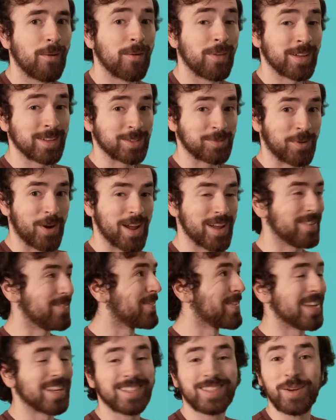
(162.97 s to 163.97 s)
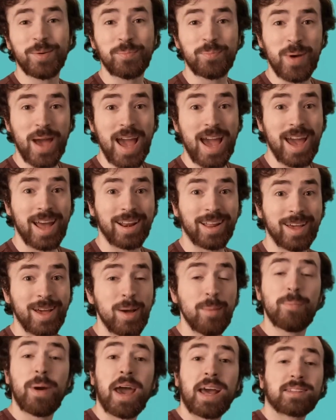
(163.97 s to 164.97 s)
That's right, it's a bat.
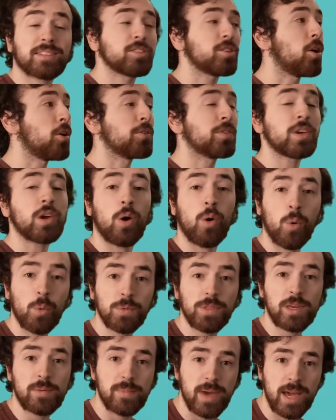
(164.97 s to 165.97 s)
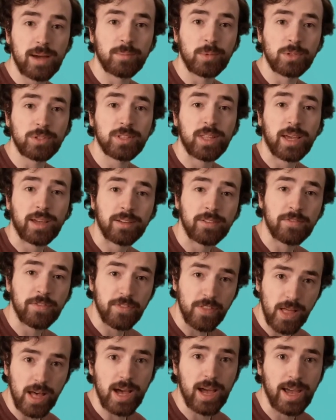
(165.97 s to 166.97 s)
Bats are the only mammals that can
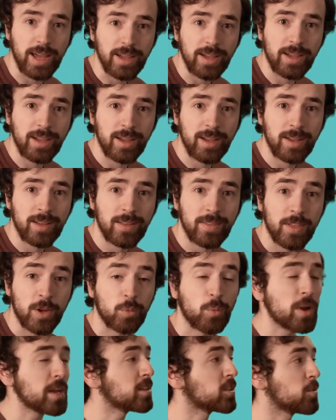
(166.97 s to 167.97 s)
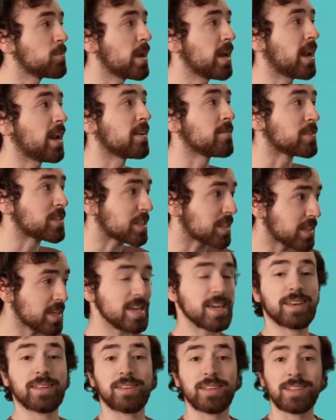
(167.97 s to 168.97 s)
fly. Their wings are made out of
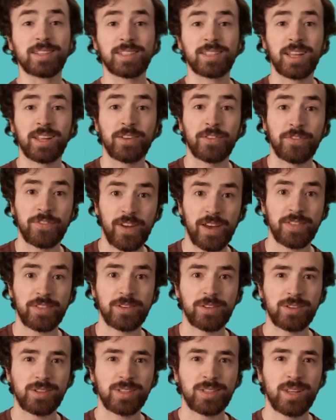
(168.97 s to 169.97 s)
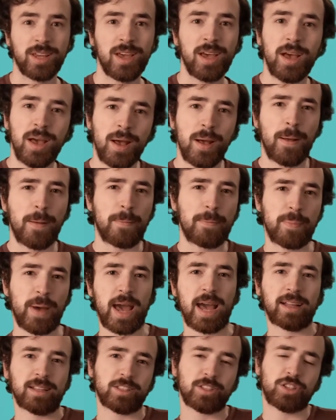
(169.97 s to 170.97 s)
skin instead of feathers.
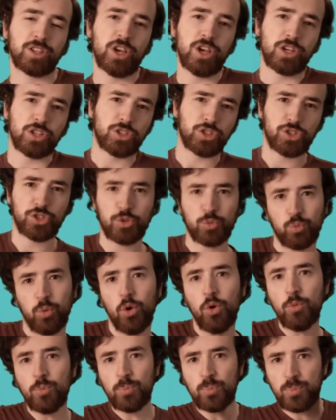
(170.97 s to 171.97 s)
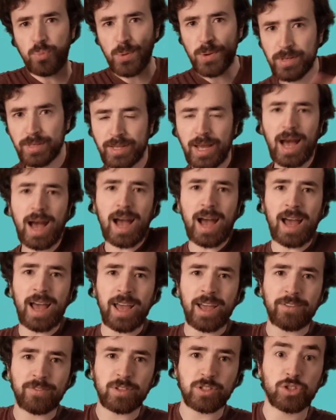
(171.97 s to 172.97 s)
Bats swoop and
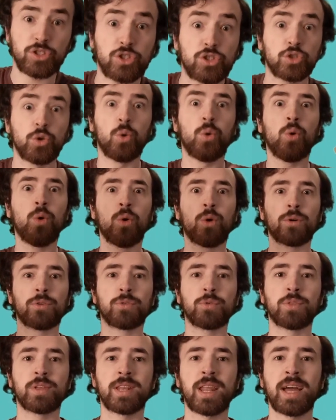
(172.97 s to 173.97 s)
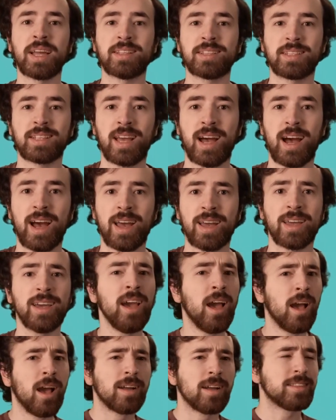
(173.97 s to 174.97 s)
dive and soar through the night sky.
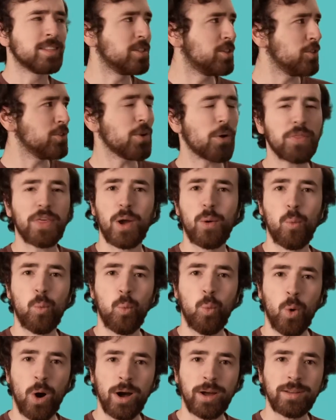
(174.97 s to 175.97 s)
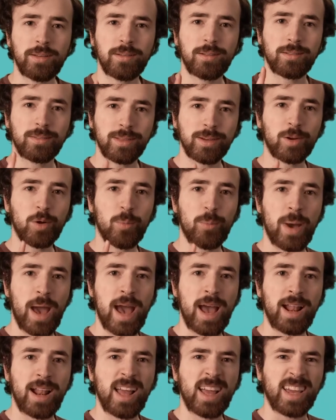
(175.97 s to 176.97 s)
Did you know that one little
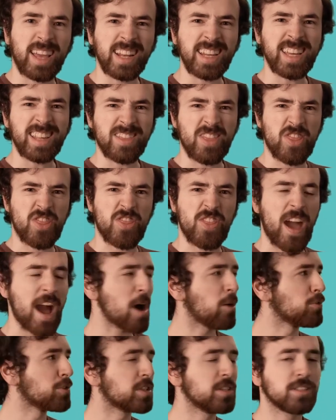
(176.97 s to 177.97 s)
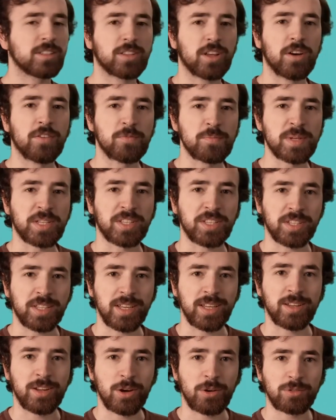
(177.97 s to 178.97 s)
bat can eat thousands of
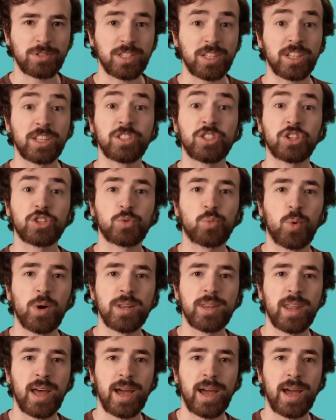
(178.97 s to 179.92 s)
mosquitoes in just one